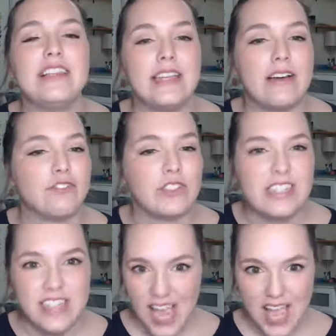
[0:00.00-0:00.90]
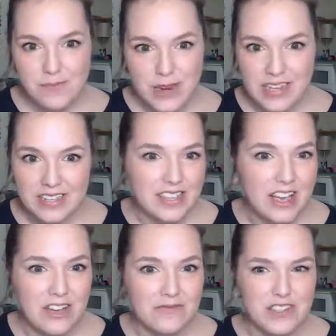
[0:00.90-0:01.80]
did, after like 10 minutes
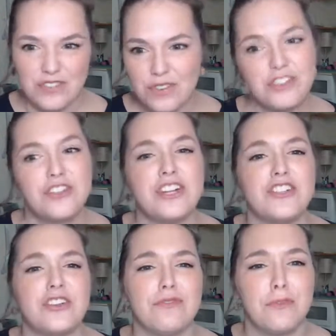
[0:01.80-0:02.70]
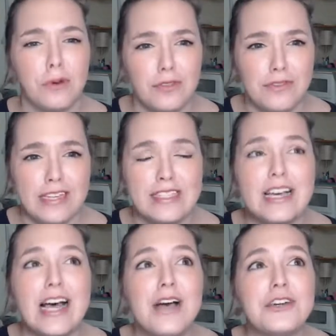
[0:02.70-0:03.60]
of just frustration for both of us,
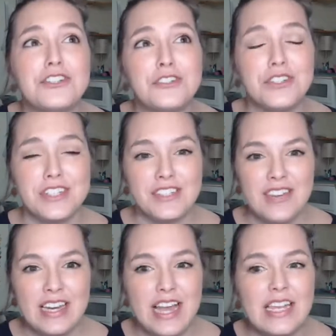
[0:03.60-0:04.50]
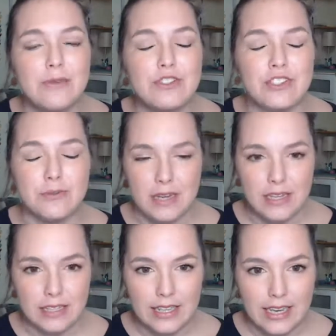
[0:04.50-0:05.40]
I get shoes on his feet and he would just
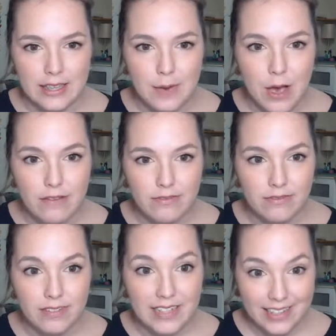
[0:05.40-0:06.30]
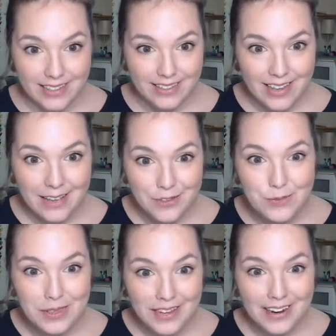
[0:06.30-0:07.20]
immediately kick them off. Like, have you
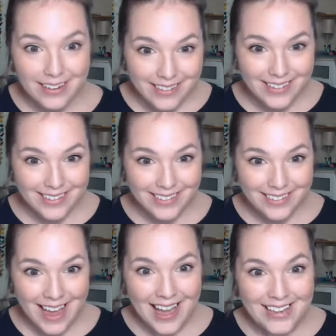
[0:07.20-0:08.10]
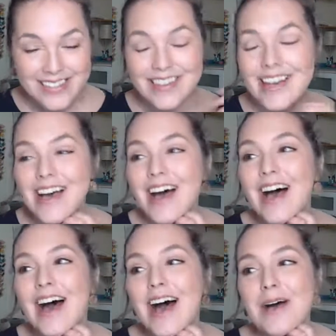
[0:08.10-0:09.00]
been there? Yes.
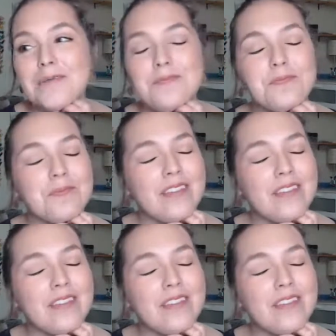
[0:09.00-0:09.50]
And